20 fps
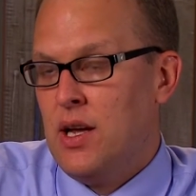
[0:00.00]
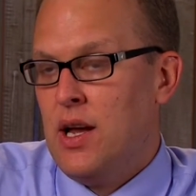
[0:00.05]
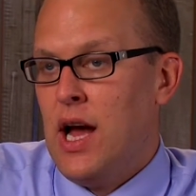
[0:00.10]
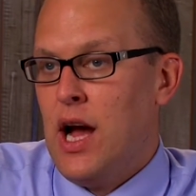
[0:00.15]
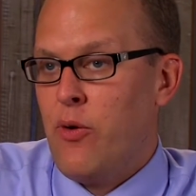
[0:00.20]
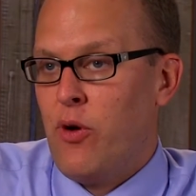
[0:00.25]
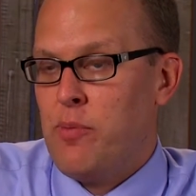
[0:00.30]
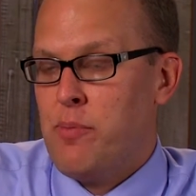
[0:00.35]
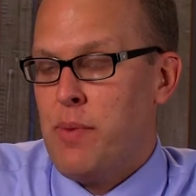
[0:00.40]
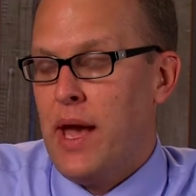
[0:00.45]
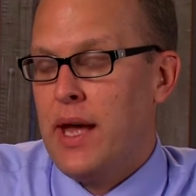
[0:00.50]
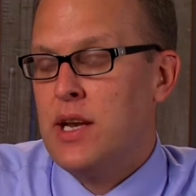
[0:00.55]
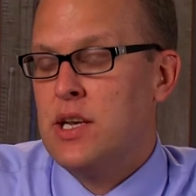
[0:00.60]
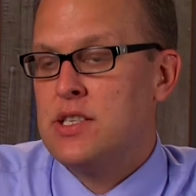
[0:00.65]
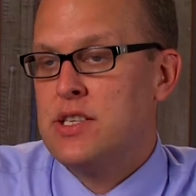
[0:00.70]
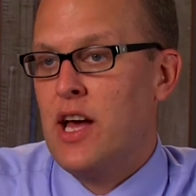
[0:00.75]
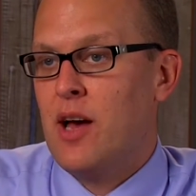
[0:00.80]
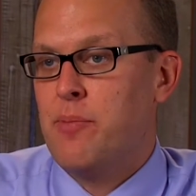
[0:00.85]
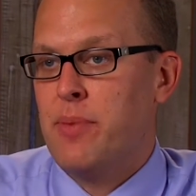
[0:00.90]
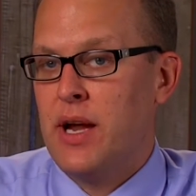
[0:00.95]
how we
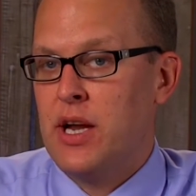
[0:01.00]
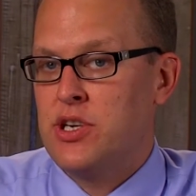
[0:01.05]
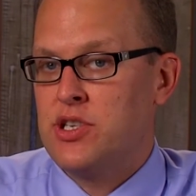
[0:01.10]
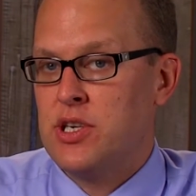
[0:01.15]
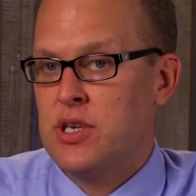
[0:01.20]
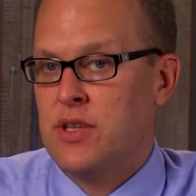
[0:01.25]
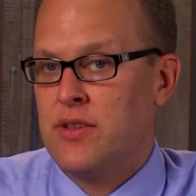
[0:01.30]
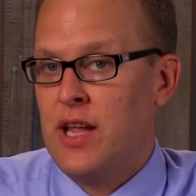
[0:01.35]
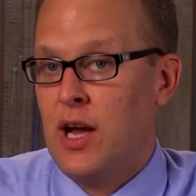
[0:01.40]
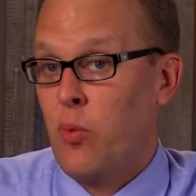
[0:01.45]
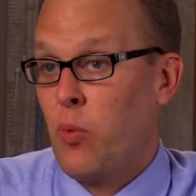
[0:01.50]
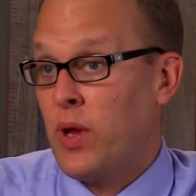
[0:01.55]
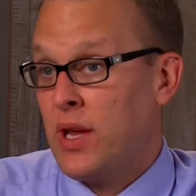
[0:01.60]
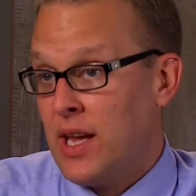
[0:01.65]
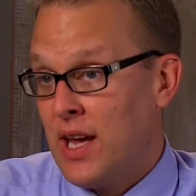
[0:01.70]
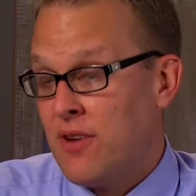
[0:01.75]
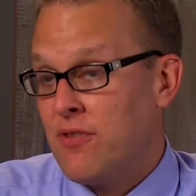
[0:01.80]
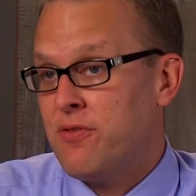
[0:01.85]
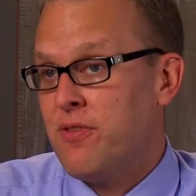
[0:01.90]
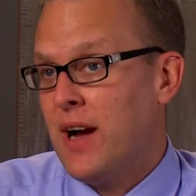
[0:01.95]
manage that patient, that we
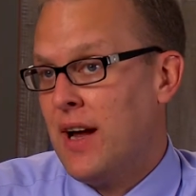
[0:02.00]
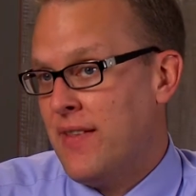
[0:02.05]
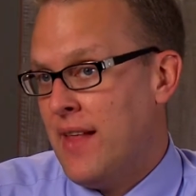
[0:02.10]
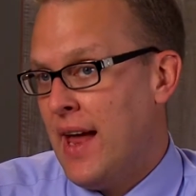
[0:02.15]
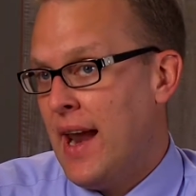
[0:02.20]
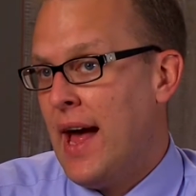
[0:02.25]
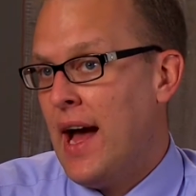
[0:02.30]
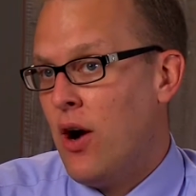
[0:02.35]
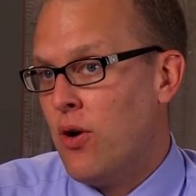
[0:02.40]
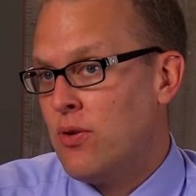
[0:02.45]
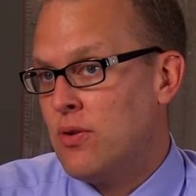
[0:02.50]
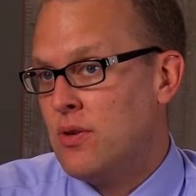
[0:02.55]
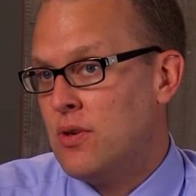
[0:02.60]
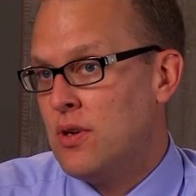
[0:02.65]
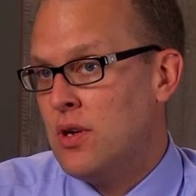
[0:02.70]
can find that out.